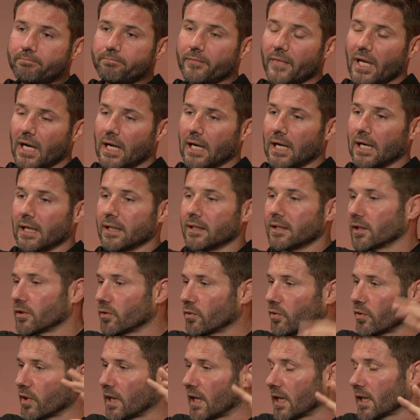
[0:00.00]
and
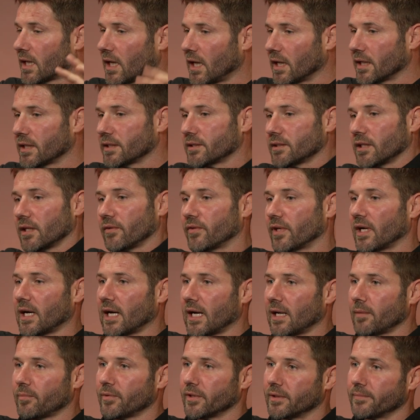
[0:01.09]
all that kind of stuff that
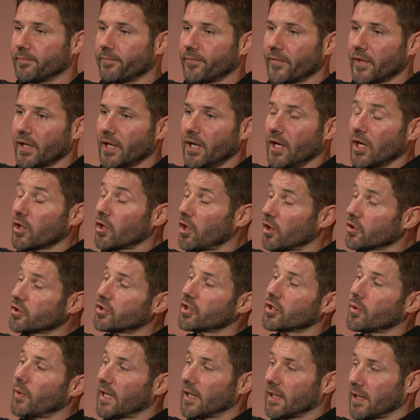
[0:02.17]
happened.
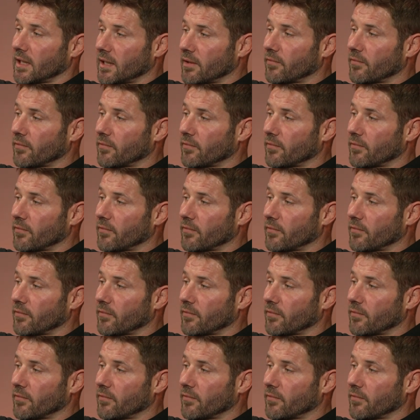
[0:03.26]
Consequently,